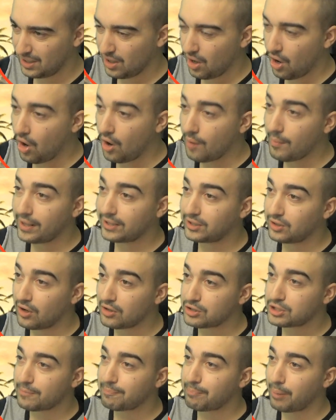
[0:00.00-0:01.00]
Oh my god,
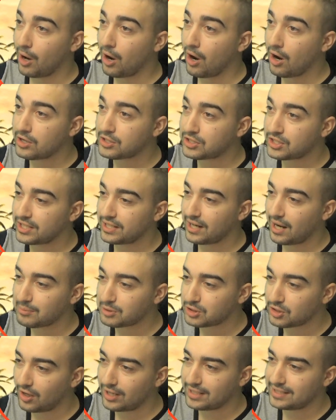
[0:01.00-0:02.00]
it's a person
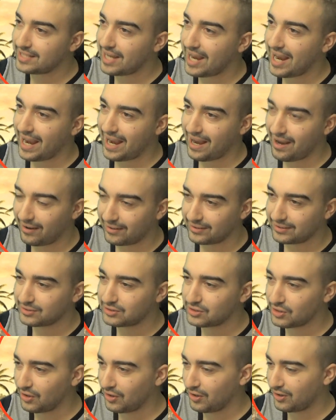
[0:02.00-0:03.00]
upside down.
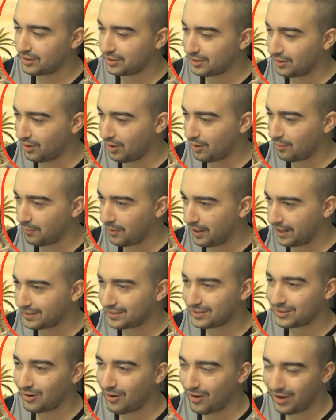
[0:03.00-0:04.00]
Dude, oh my
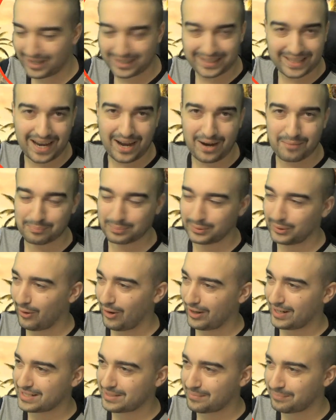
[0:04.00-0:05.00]
god. I am
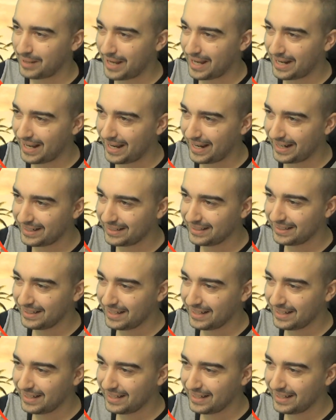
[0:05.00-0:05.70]
blind as a bat, eh?